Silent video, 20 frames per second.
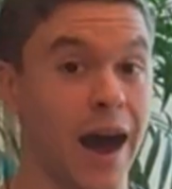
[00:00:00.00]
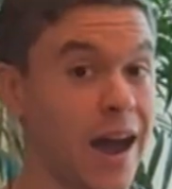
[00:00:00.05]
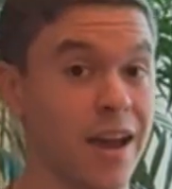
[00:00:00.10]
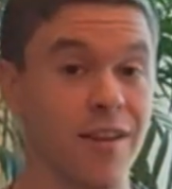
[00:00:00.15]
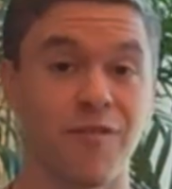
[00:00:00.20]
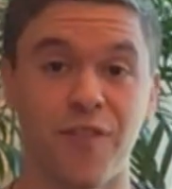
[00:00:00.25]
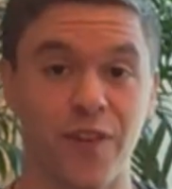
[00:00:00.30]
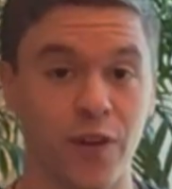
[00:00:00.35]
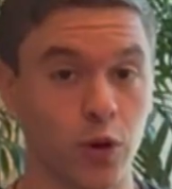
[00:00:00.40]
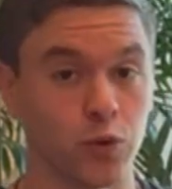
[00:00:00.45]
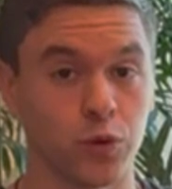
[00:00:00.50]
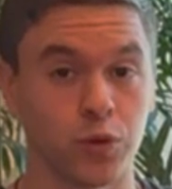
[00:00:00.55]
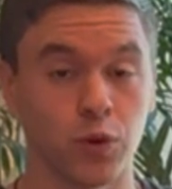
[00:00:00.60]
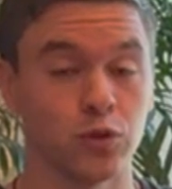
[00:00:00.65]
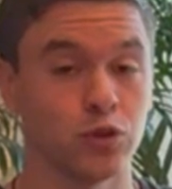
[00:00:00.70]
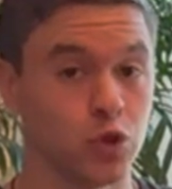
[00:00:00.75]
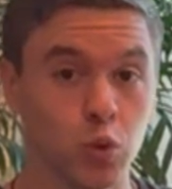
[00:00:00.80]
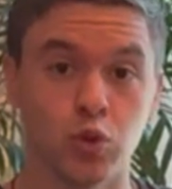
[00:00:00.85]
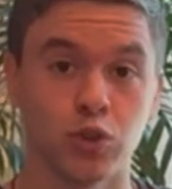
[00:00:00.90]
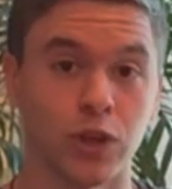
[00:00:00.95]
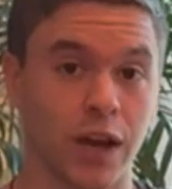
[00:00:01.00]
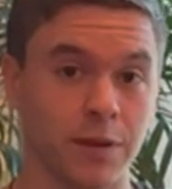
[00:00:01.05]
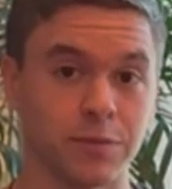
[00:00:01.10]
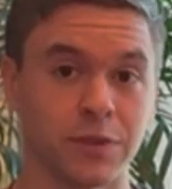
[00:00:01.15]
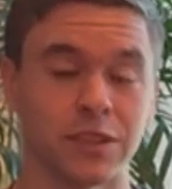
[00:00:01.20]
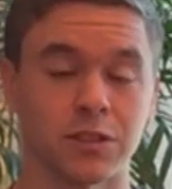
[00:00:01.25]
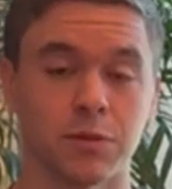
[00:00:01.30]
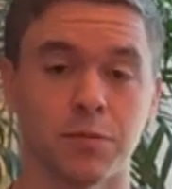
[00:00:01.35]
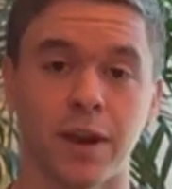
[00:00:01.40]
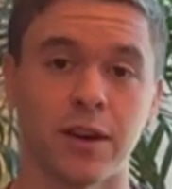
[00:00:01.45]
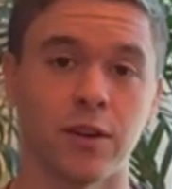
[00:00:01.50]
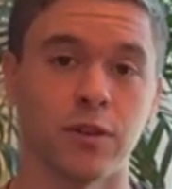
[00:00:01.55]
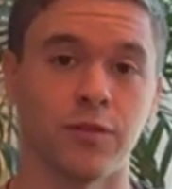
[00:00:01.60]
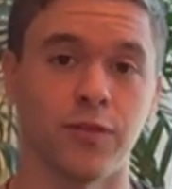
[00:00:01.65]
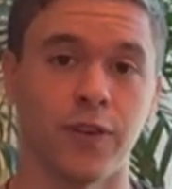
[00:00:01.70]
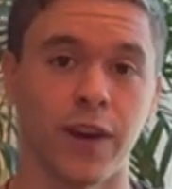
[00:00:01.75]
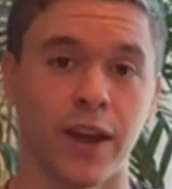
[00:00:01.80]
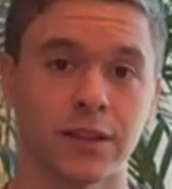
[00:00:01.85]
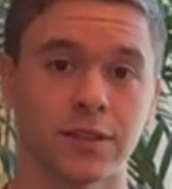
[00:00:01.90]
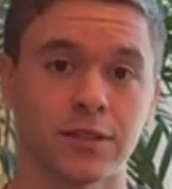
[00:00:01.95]
I failed 2 times, as a matter of
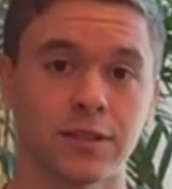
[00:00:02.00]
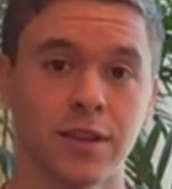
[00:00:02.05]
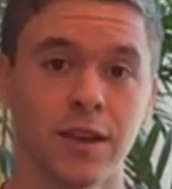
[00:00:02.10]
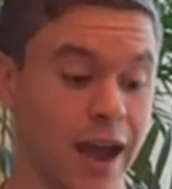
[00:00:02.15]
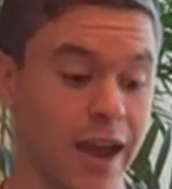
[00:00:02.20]
fact.